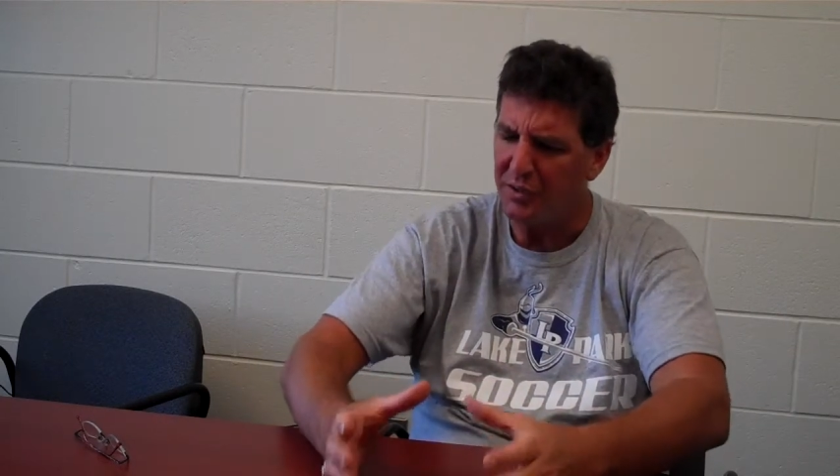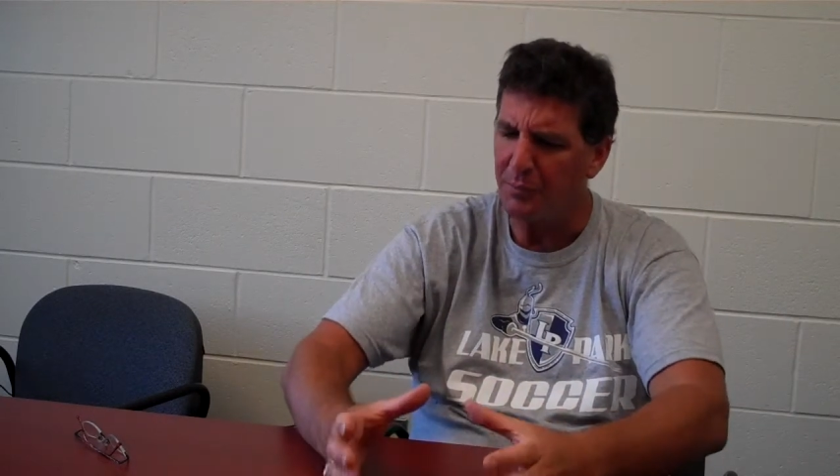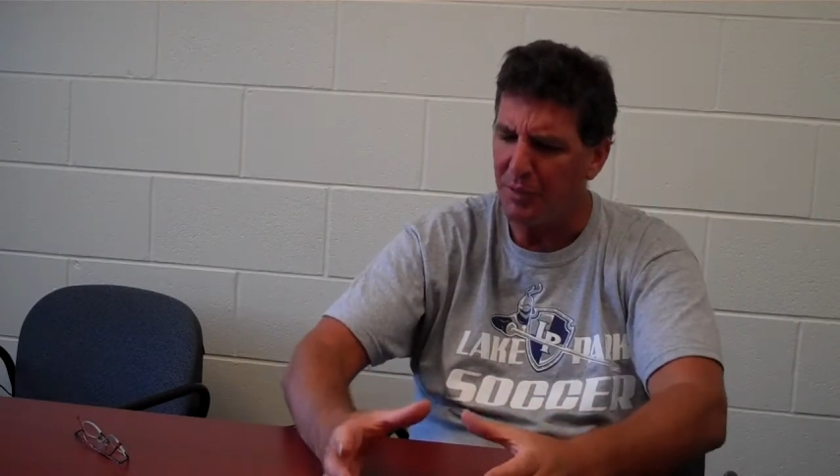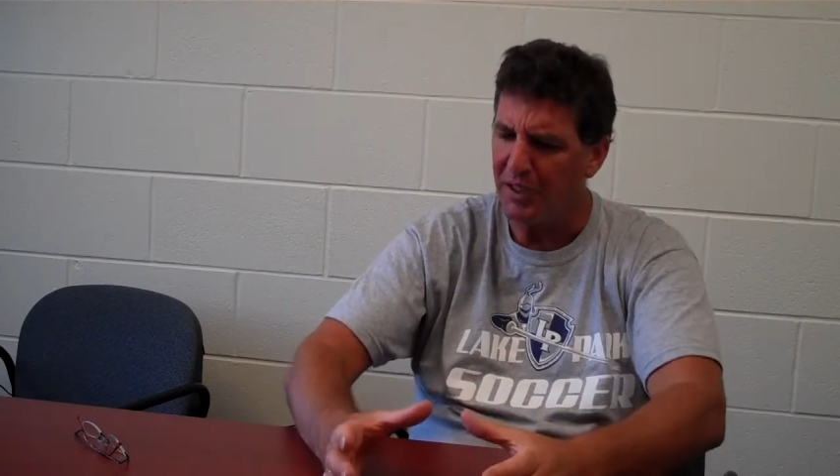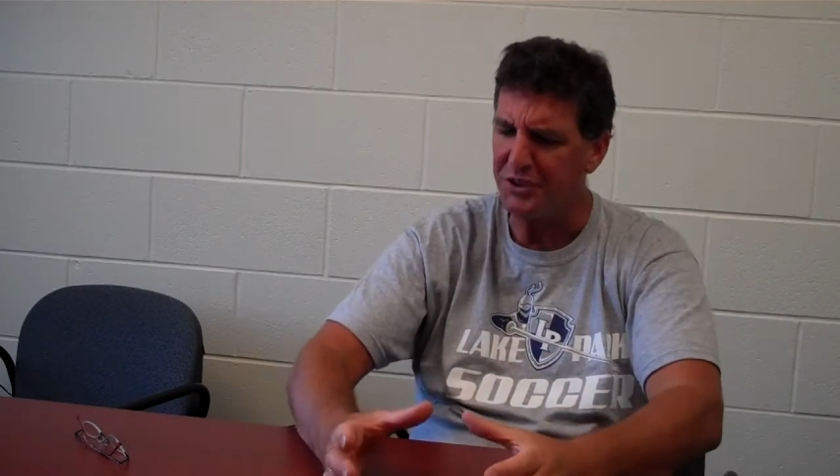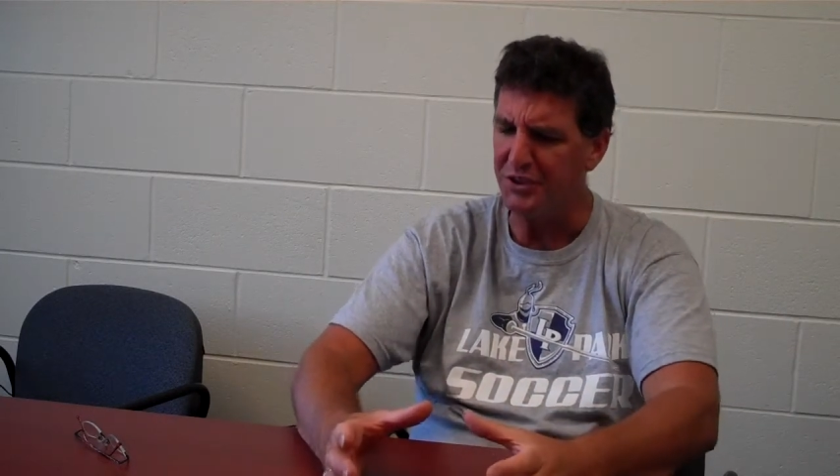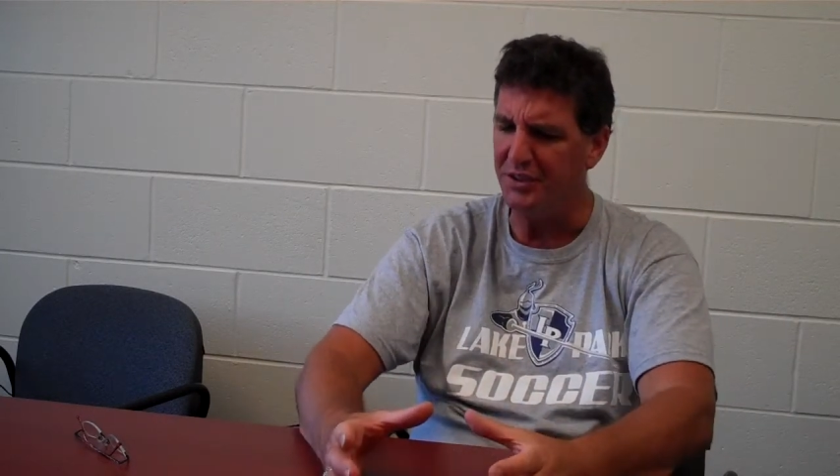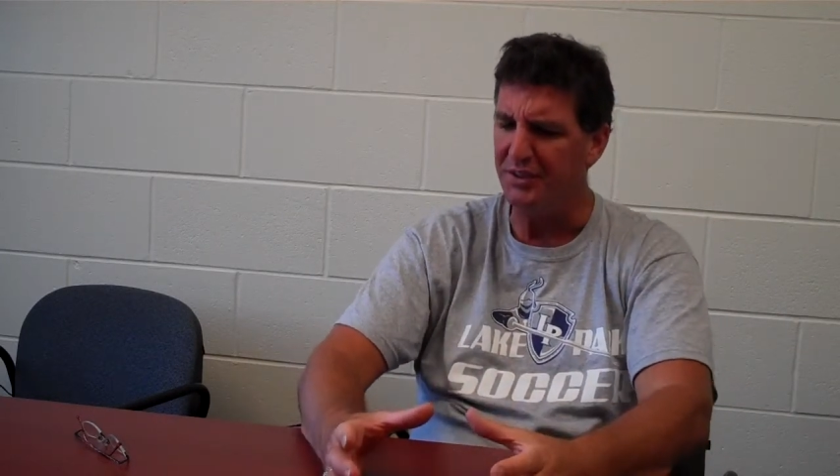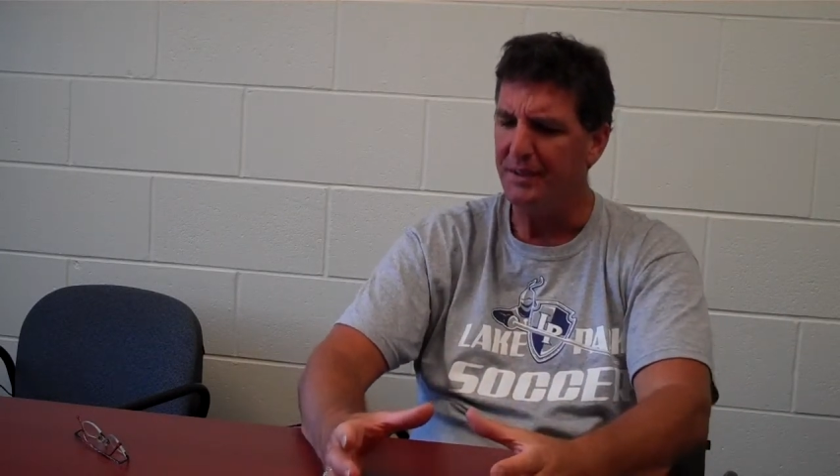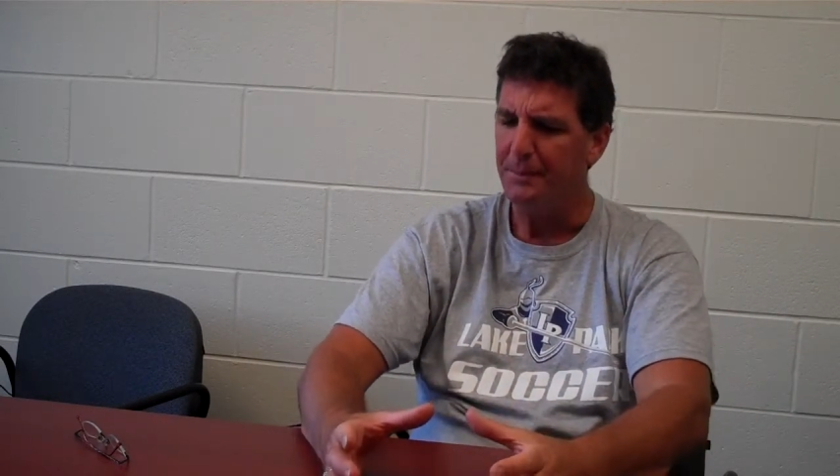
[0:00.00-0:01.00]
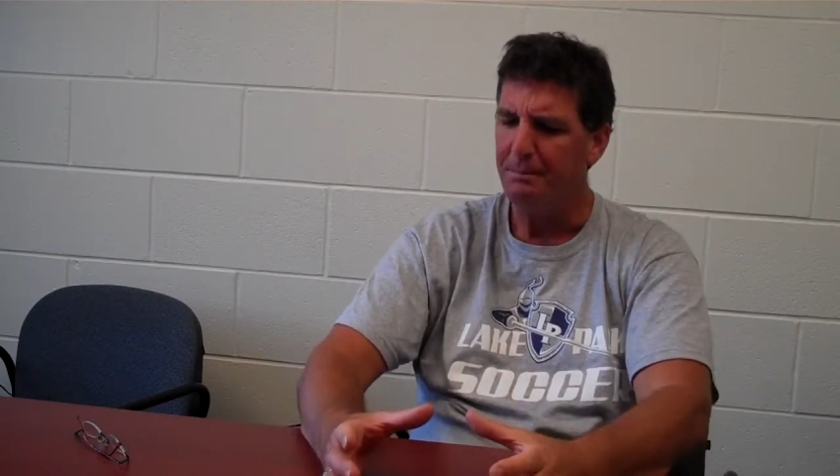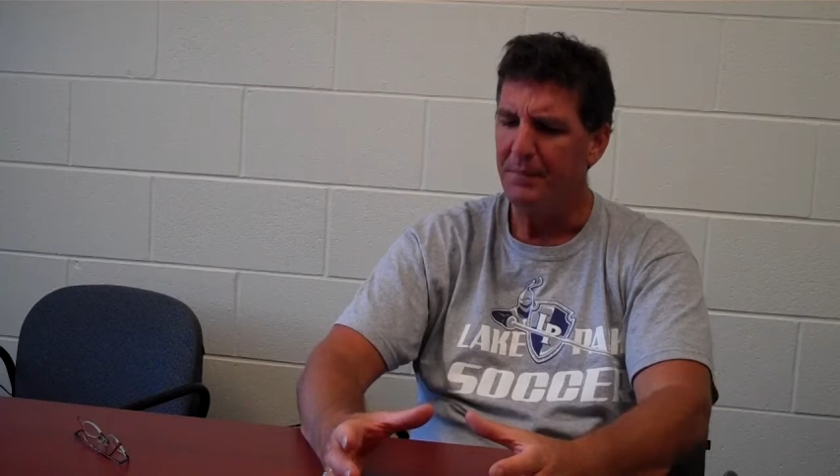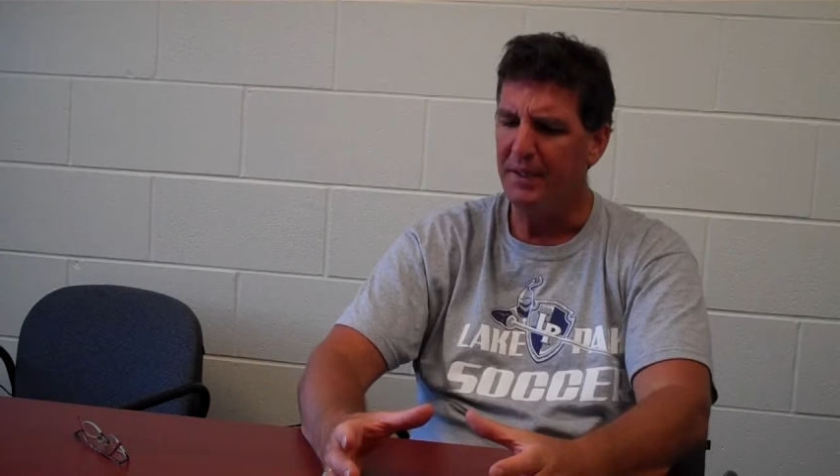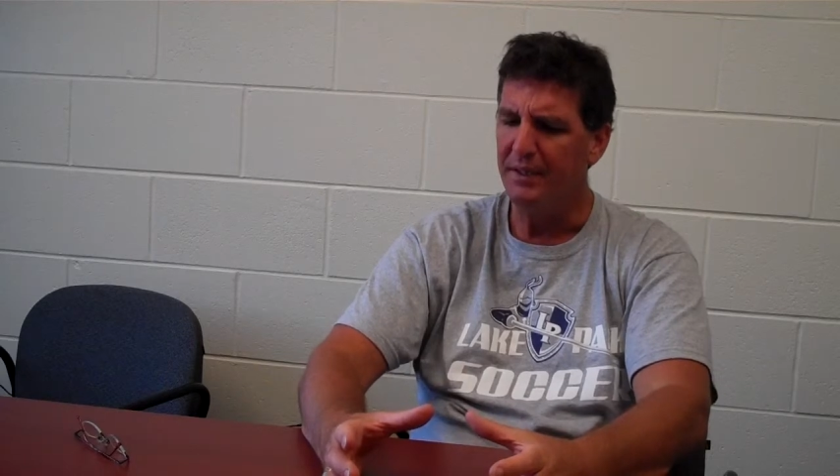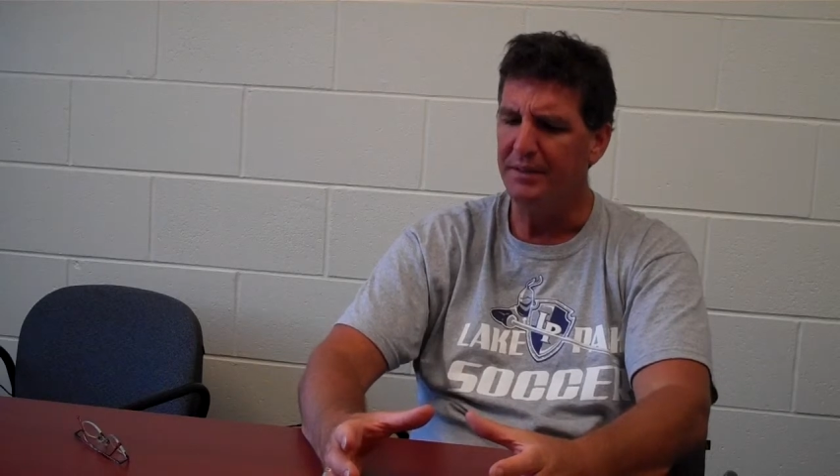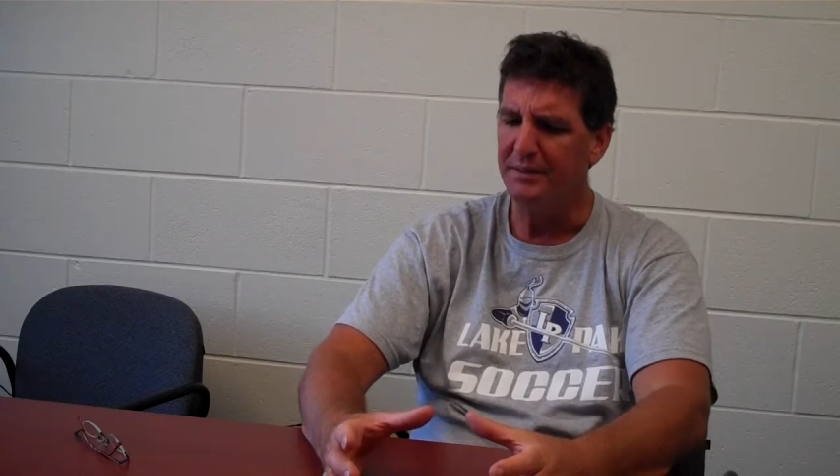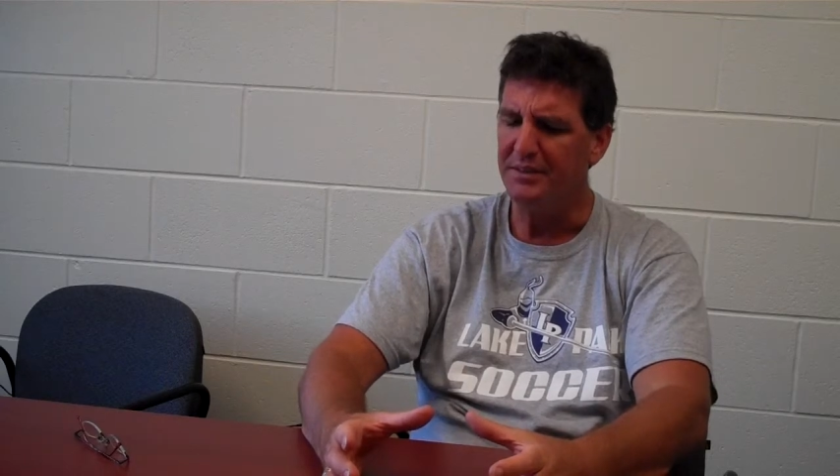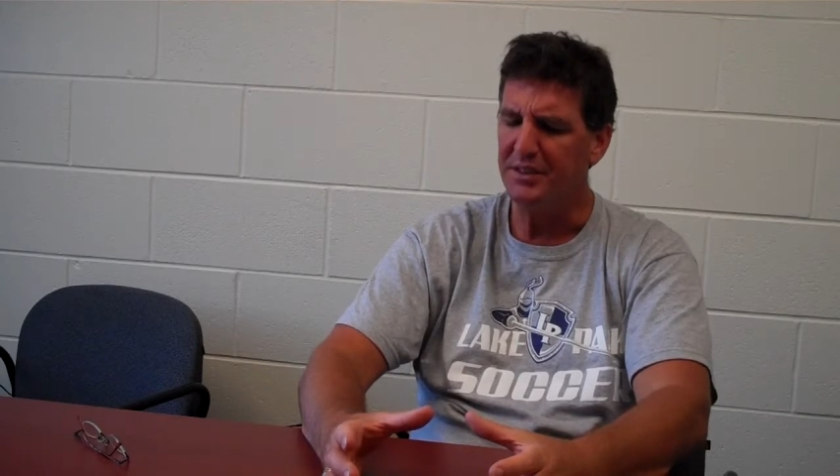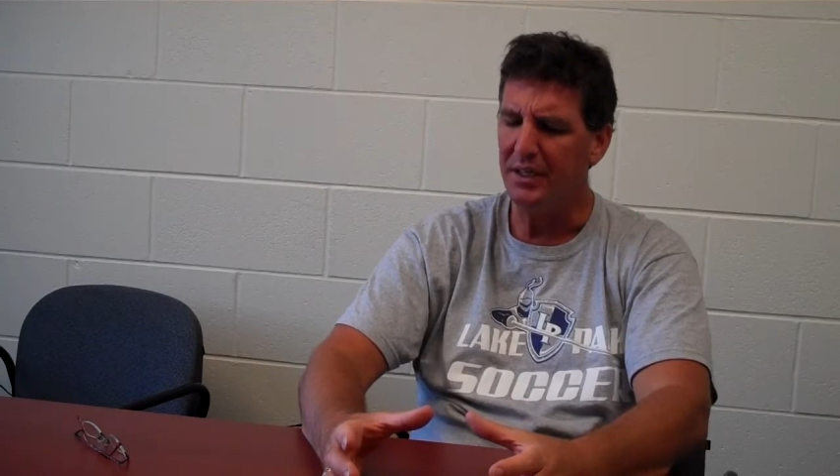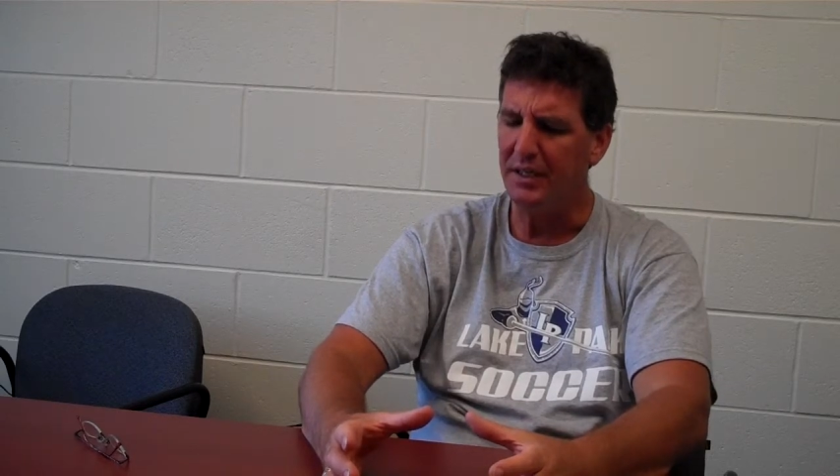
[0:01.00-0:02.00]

depression is